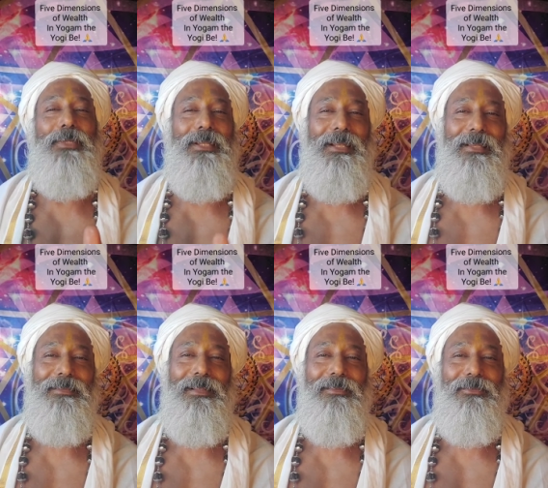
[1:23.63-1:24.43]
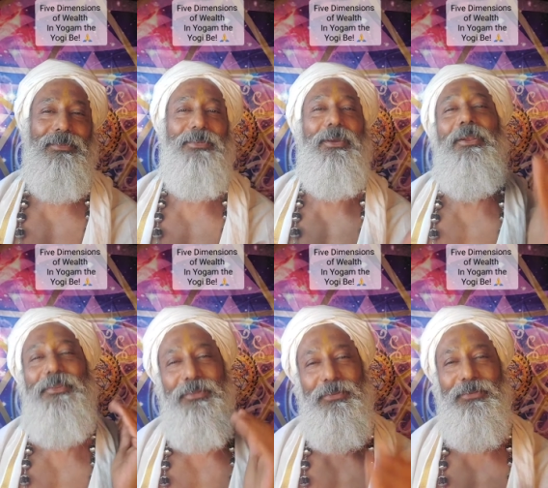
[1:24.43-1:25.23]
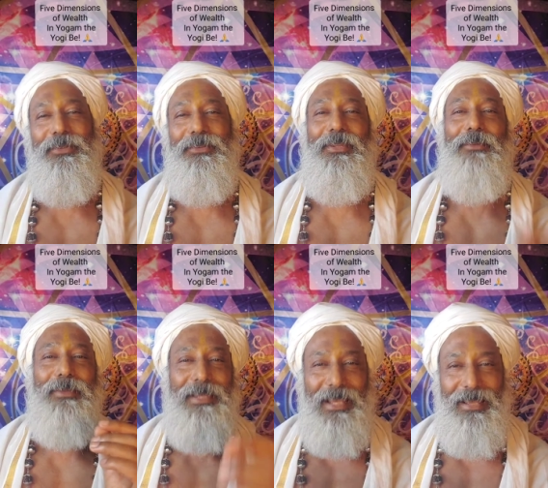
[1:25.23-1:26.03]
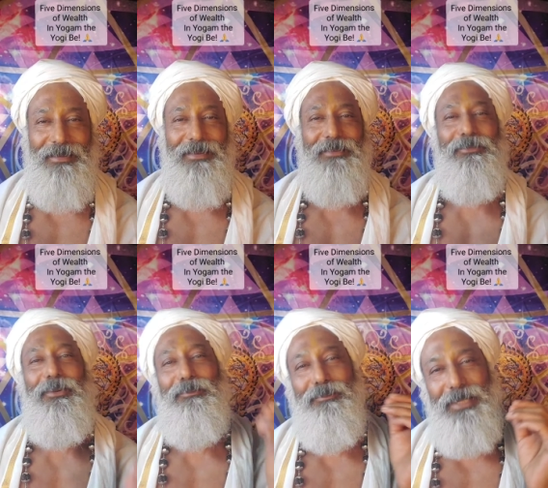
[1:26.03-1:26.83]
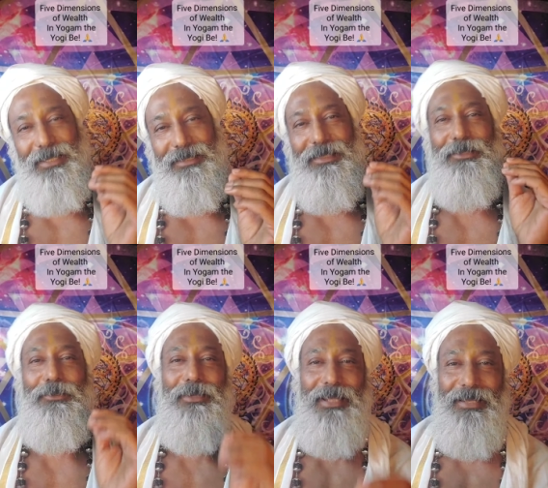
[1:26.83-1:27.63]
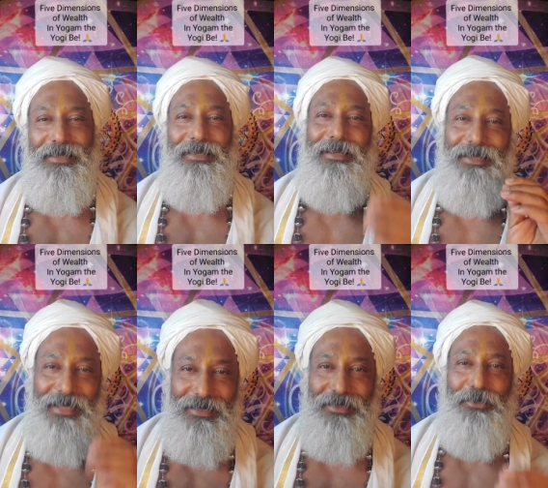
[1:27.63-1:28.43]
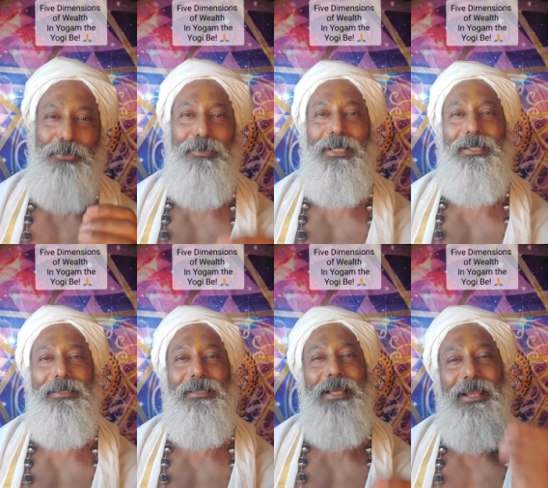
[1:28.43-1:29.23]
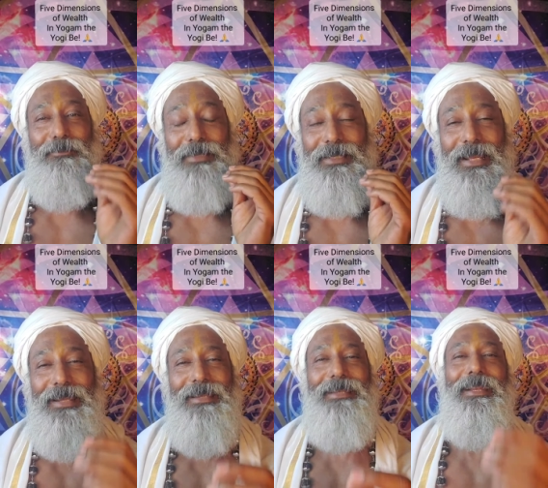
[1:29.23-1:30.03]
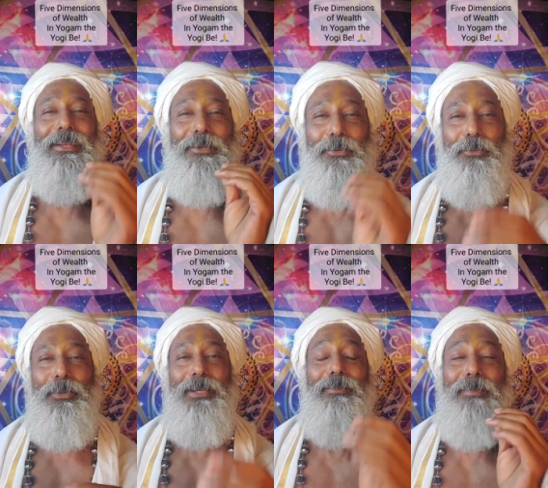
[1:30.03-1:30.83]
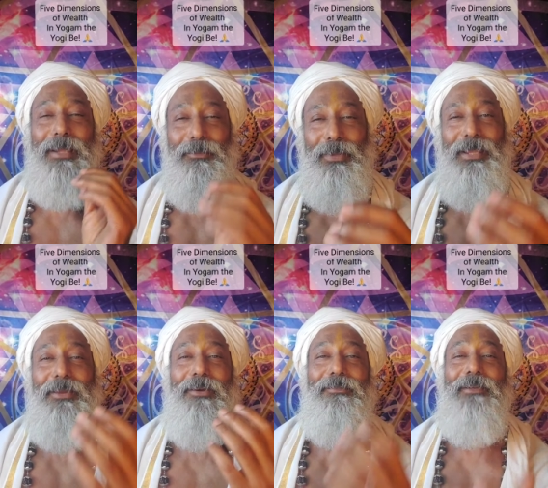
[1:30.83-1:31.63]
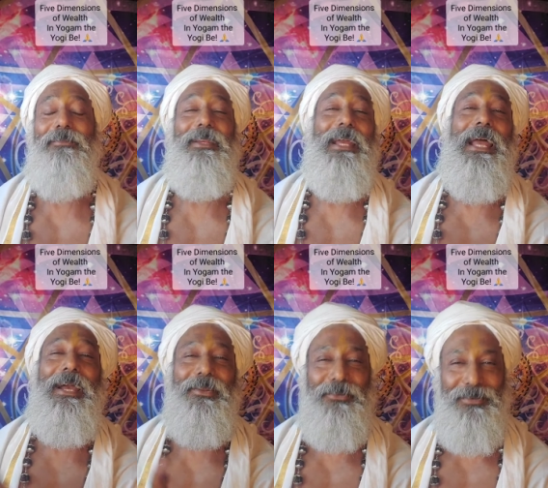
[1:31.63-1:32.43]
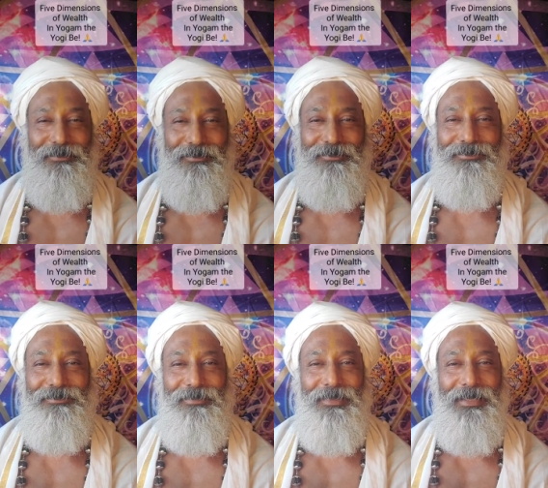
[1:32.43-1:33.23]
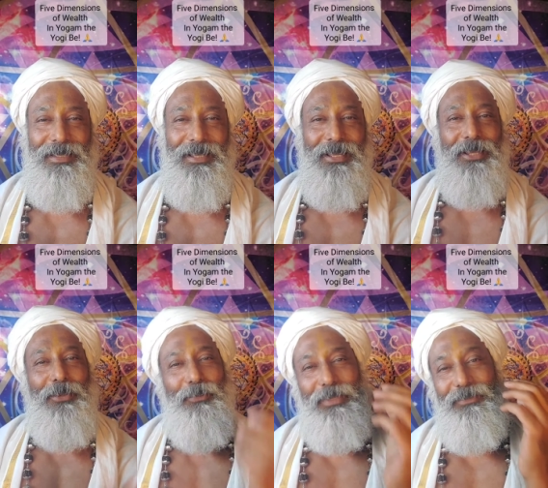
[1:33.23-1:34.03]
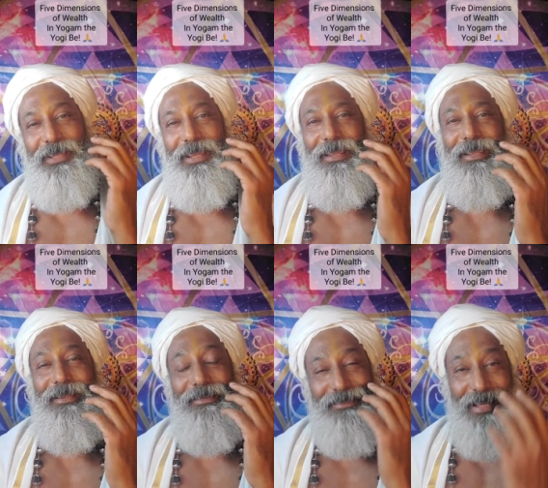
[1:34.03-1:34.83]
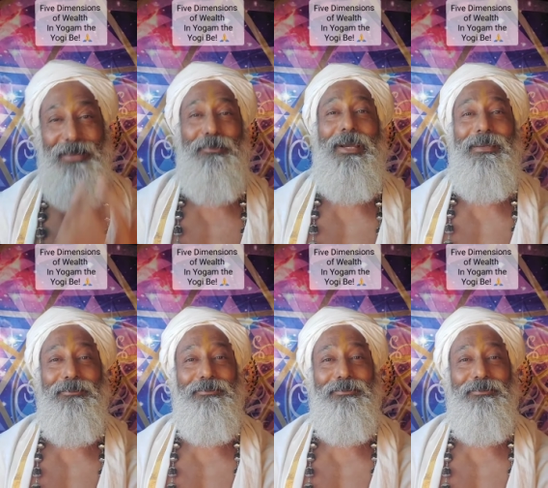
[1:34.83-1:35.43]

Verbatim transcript: within ourselves, consciousness that we carry from birth to death, death to birth, and we tend it and grow it by way of every action we say dharma,